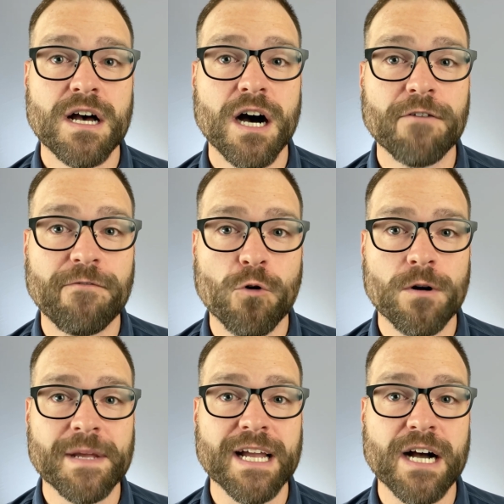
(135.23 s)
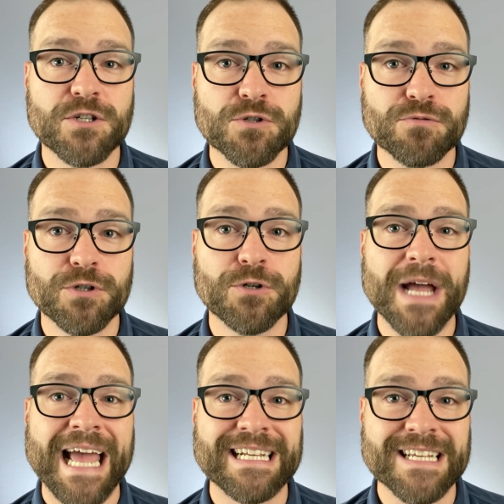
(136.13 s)
of forming a true
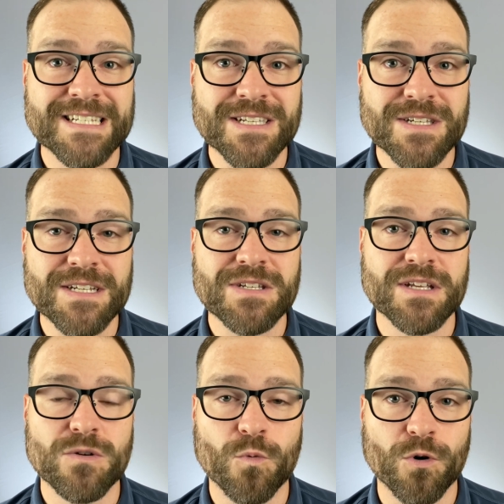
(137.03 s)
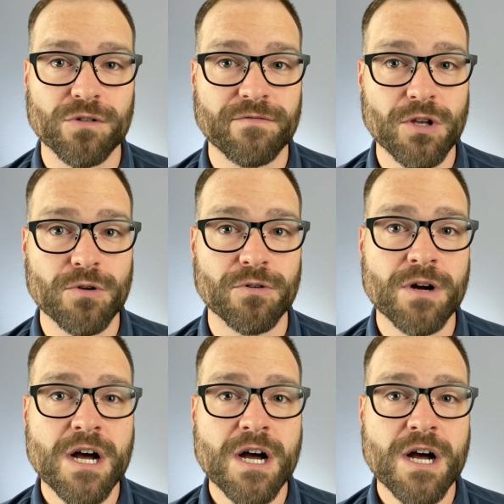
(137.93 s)
and consistent worldview.